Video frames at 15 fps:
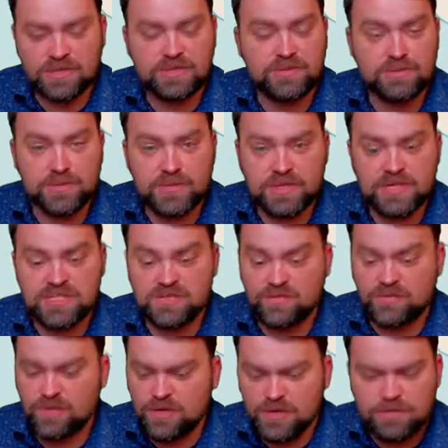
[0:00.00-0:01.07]
Kremina is
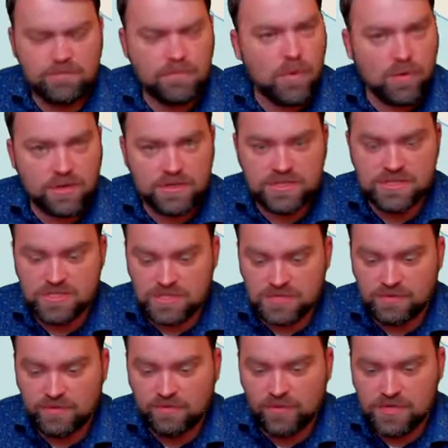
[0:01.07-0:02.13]
a very important
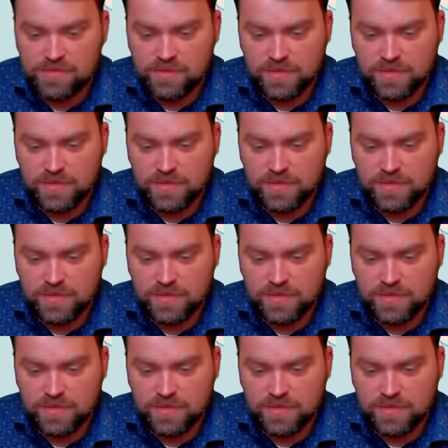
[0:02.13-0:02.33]
city, my friends,